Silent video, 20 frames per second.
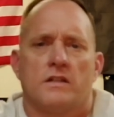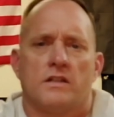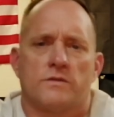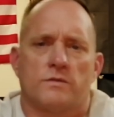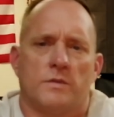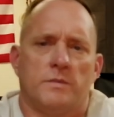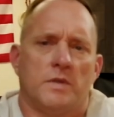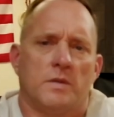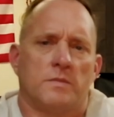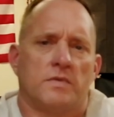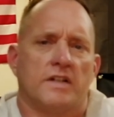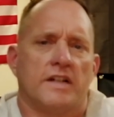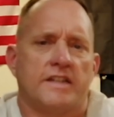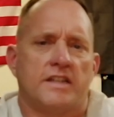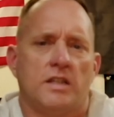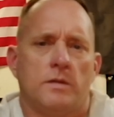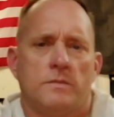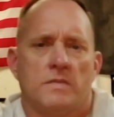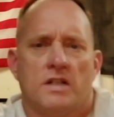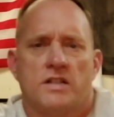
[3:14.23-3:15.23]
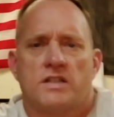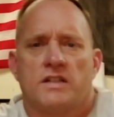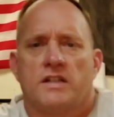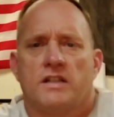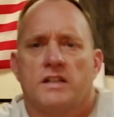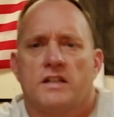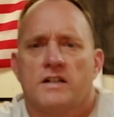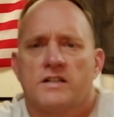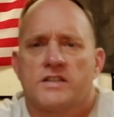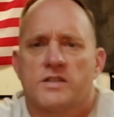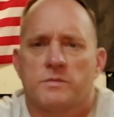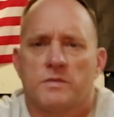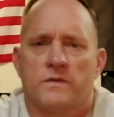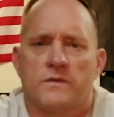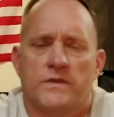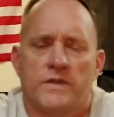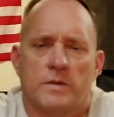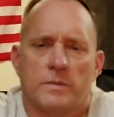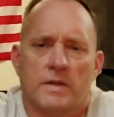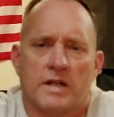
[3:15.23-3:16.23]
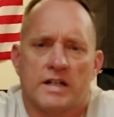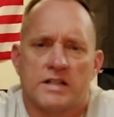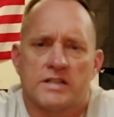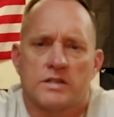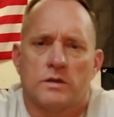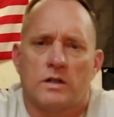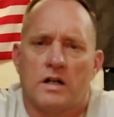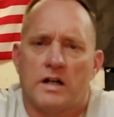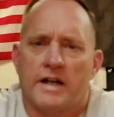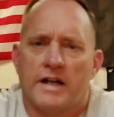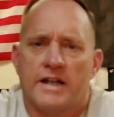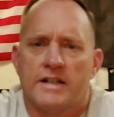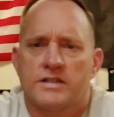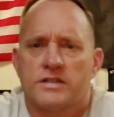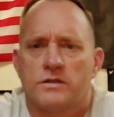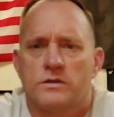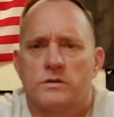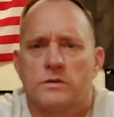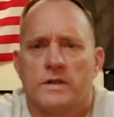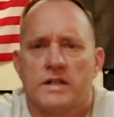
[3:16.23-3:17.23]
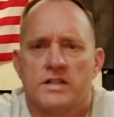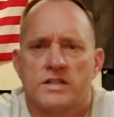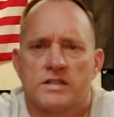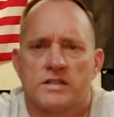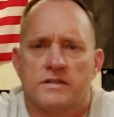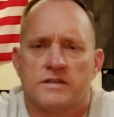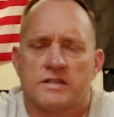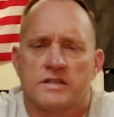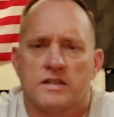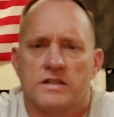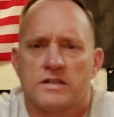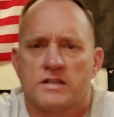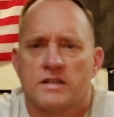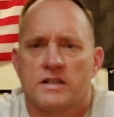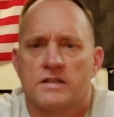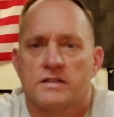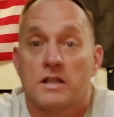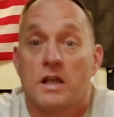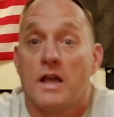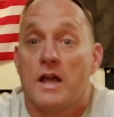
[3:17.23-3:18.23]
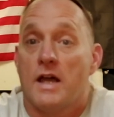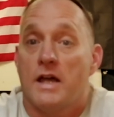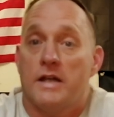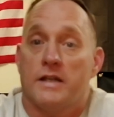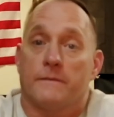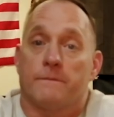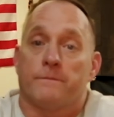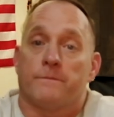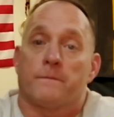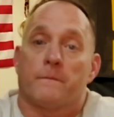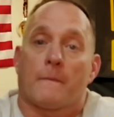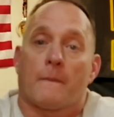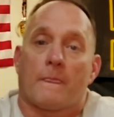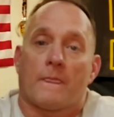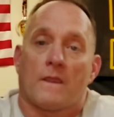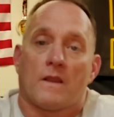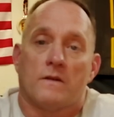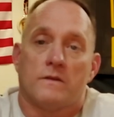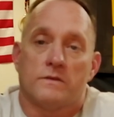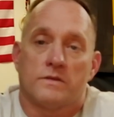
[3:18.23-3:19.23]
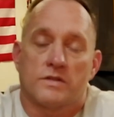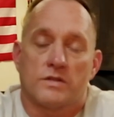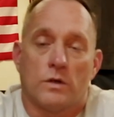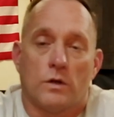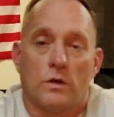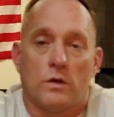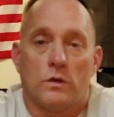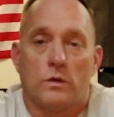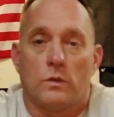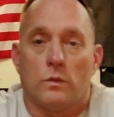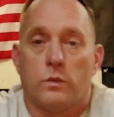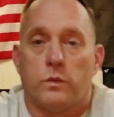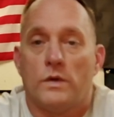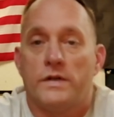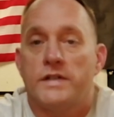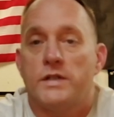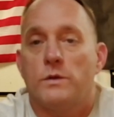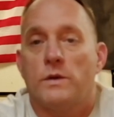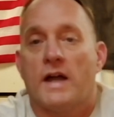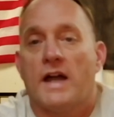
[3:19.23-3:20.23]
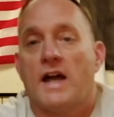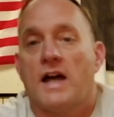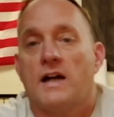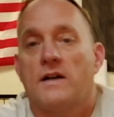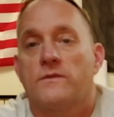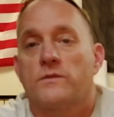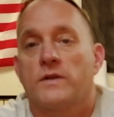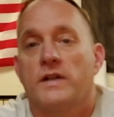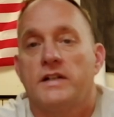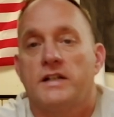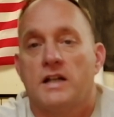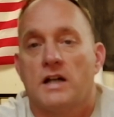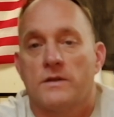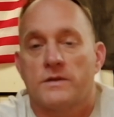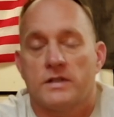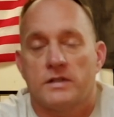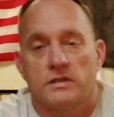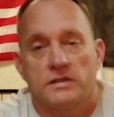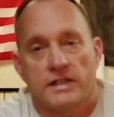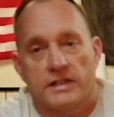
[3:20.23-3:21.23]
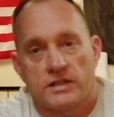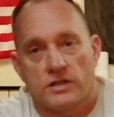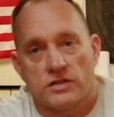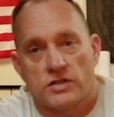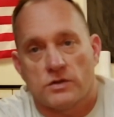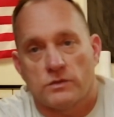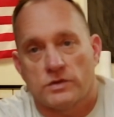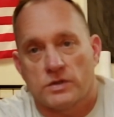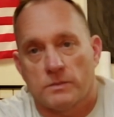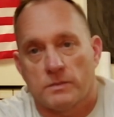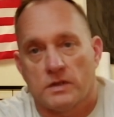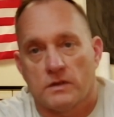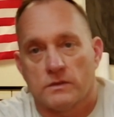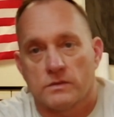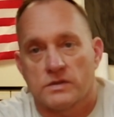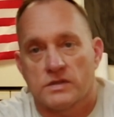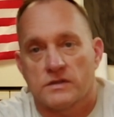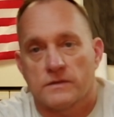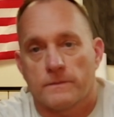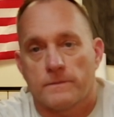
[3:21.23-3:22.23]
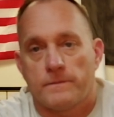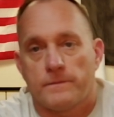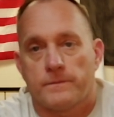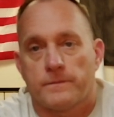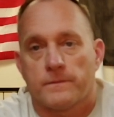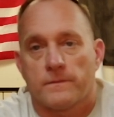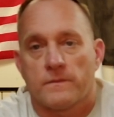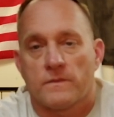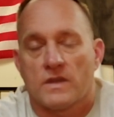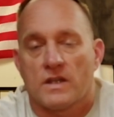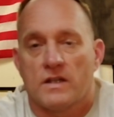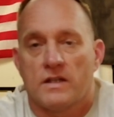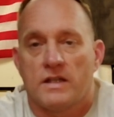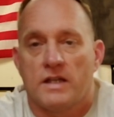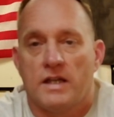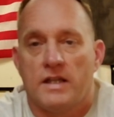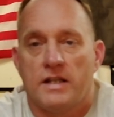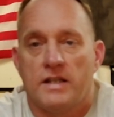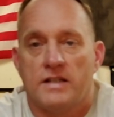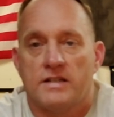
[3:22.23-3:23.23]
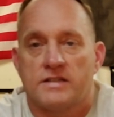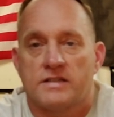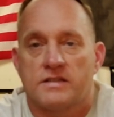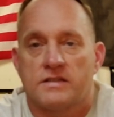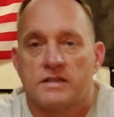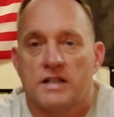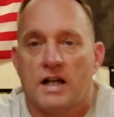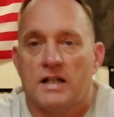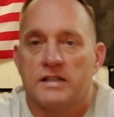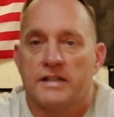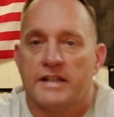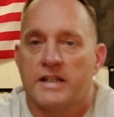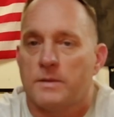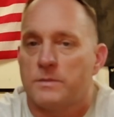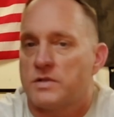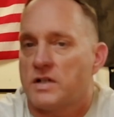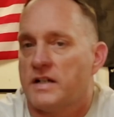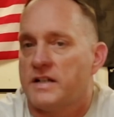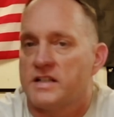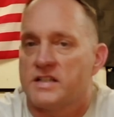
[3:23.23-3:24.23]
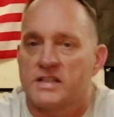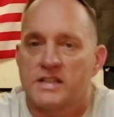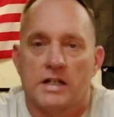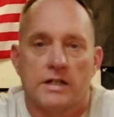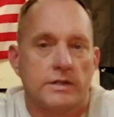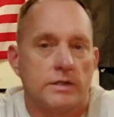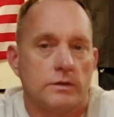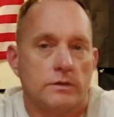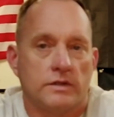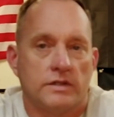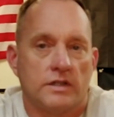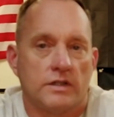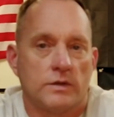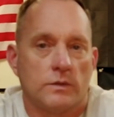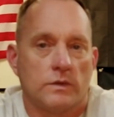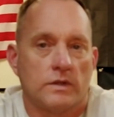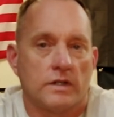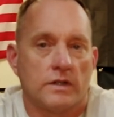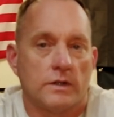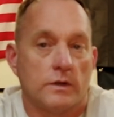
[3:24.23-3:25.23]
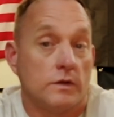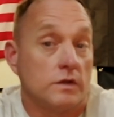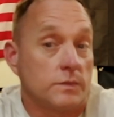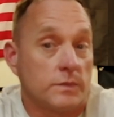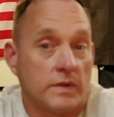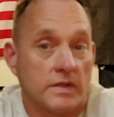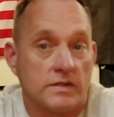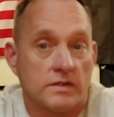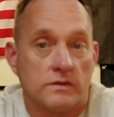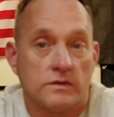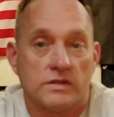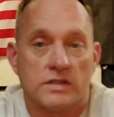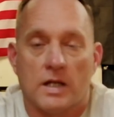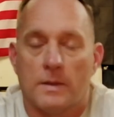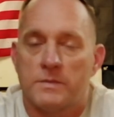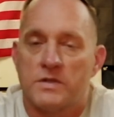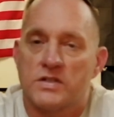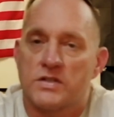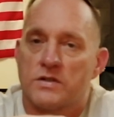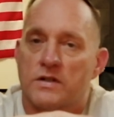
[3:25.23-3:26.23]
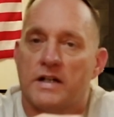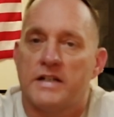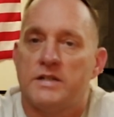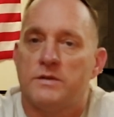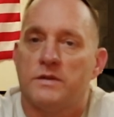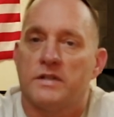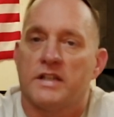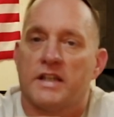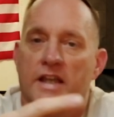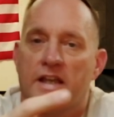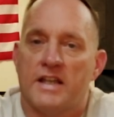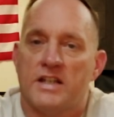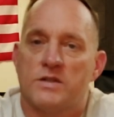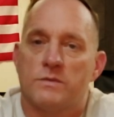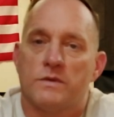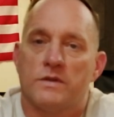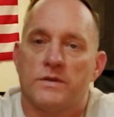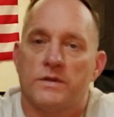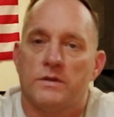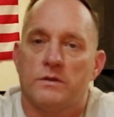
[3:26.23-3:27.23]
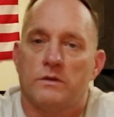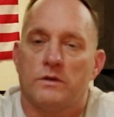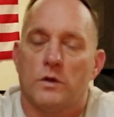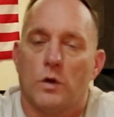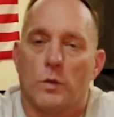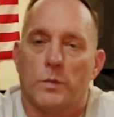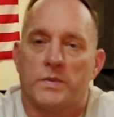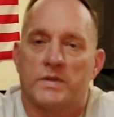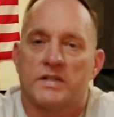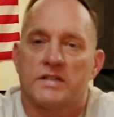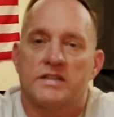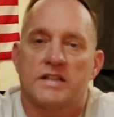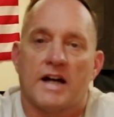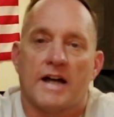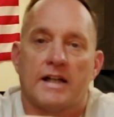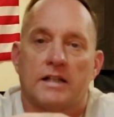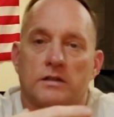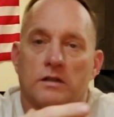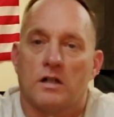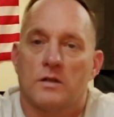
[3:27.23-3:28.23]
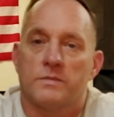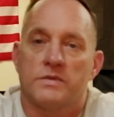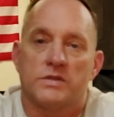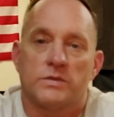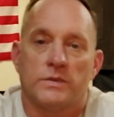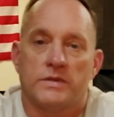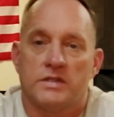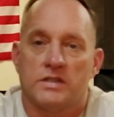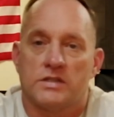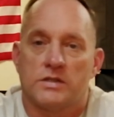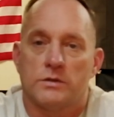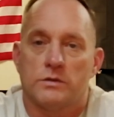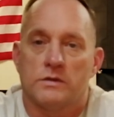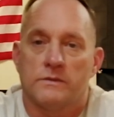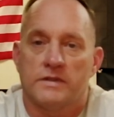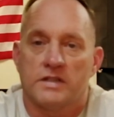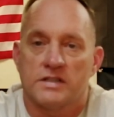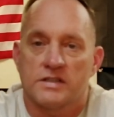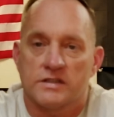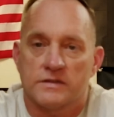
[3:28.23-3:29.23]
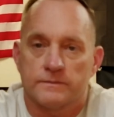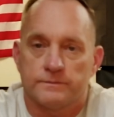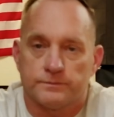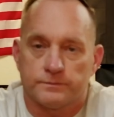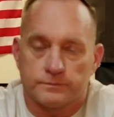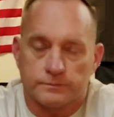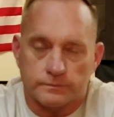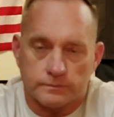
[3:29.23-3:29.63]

Because remember, I keep mentioning customer feedback. So I'll ask you questions such as, hey, so what do you have right now that you like to shoot the most? And it's not like I'm trying to sell you another one of those pistols. I'm just trying to engage with you and open a dialogue between the two of us.